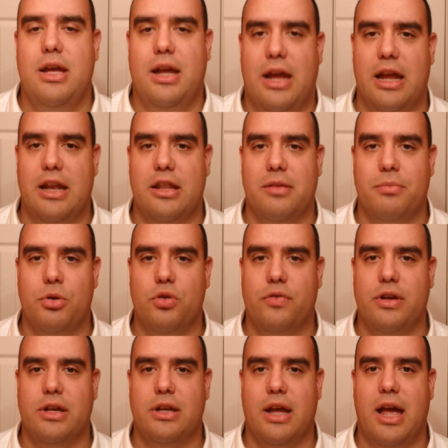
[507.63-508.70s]
in the
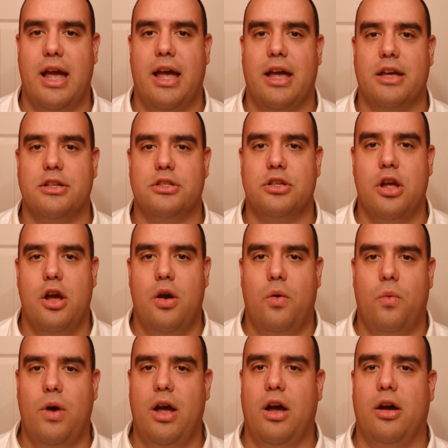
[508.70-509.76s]
movie as
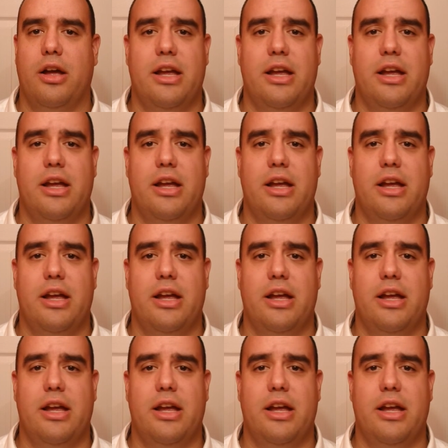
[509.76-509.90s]
well.